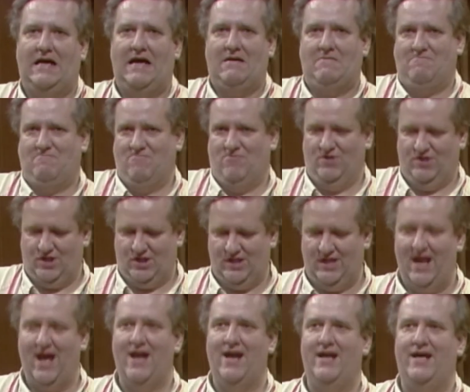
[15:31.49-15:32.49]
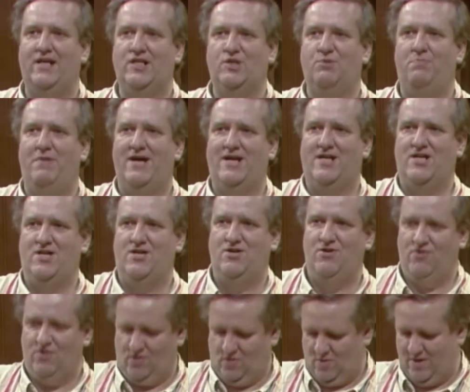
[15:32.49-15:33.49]
I was not expecting
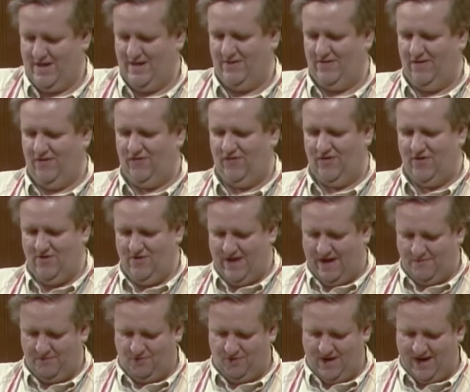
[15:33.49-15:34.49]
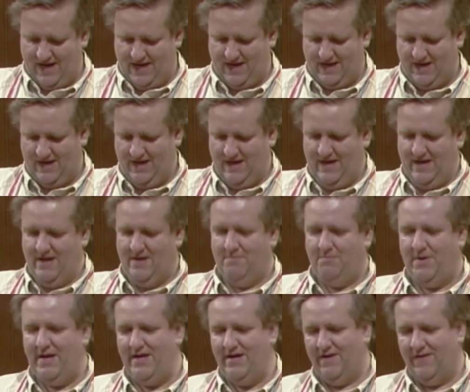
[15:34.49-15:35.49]
you quite this soon. I'm trying to
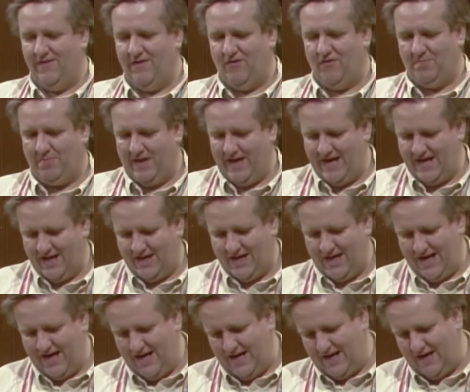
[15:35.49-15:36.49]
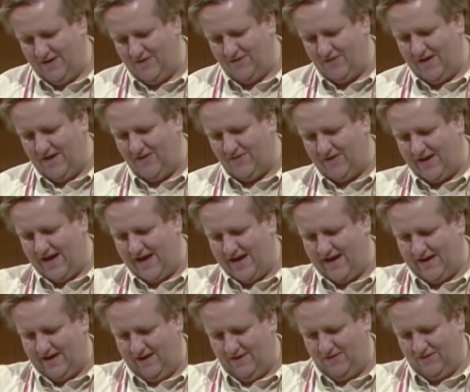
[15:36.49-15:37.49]
peel this plantain and it's, it's
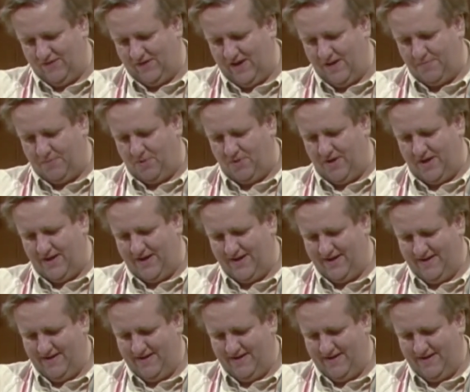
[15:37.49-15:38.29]
kindly slippery.